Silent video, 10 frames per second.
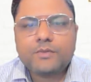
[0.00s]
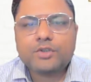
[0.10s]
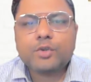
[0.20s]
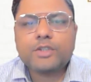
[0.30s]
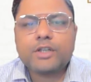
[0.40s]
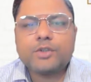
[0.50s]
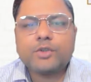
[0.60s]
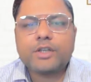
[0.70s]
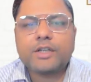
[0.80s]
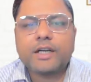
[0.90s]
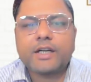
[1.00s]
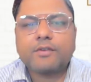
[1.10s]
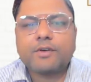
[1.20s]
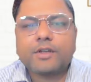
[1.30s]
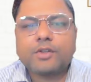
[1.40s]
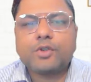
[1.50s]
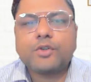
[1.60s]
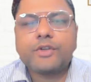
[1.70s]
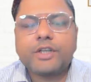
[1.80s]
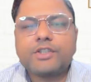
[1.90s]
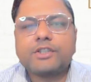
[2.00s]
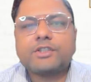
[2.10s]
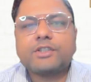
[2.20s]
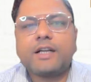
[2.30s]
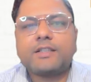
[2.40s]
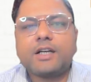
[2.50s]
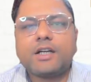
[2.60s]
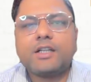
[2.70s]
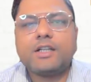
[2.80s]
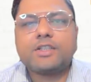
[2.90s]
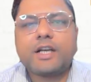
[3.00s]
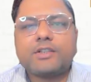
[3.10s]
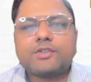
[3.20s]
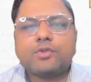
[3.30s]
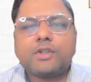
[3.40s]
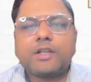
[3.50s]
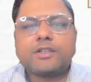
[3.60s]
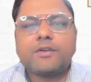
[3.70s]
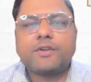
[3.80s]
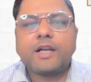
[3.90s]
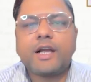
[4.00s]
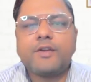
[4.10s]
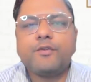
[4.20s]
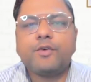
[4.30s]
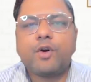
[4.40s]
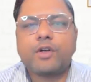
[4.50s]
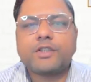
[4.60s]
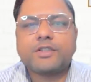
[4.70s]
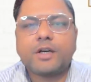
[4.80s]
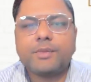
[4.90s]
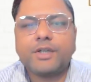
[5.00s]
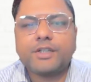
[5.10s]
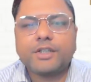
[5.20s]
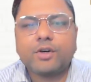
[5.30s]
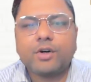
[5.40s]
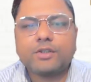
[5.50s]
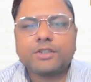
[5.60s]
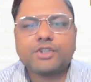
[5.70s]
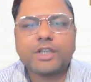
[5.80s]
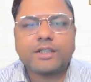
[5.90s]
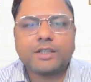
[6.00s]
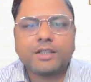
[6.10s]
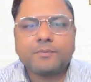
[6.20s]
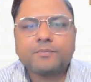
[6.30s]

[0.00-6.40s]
so that you can get our notifications at the earliest as soon as our any vlog is updated on the channel.